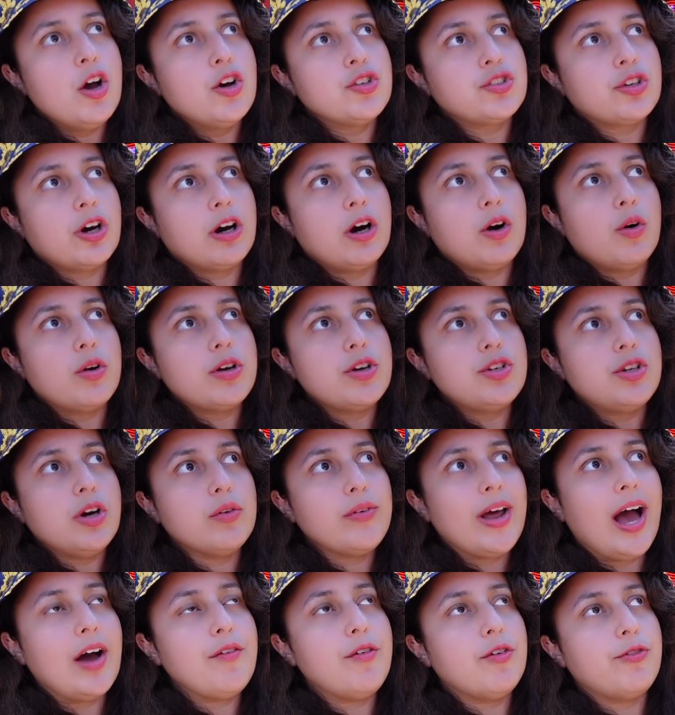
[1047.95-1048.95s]
So you
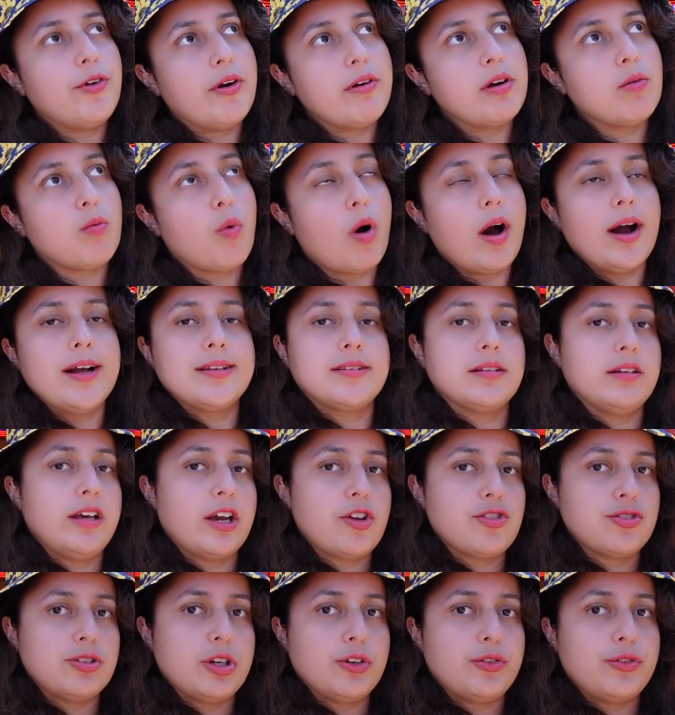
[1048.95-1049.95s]
don't have a very wide
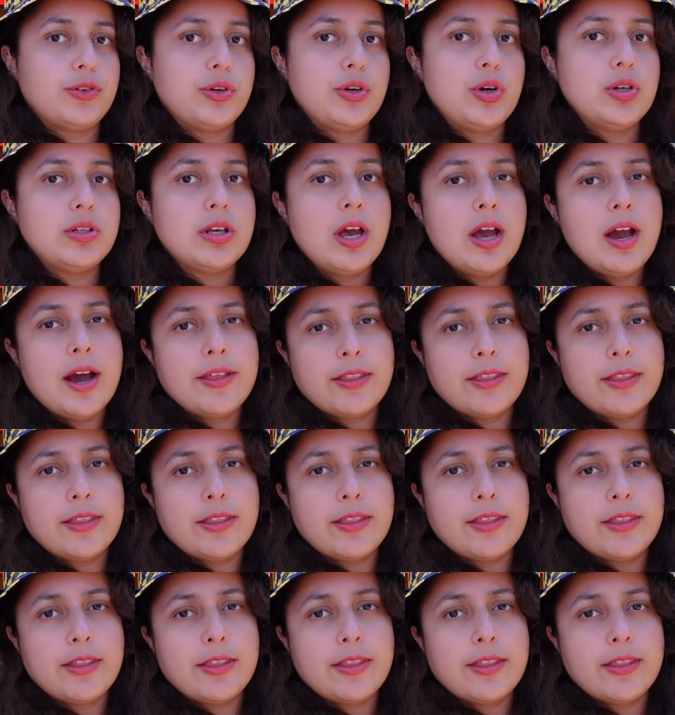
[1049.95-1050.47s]
selection of food.